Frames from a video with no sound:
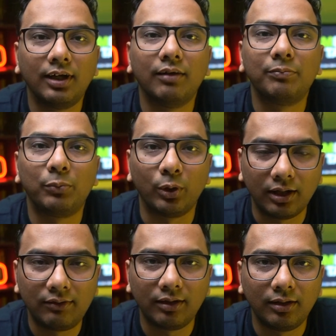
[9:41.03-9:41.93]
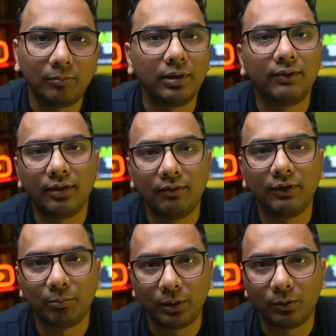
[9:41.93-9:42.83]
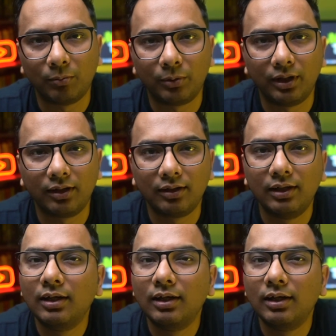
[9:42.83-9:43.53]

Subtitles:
have protection plus investment component,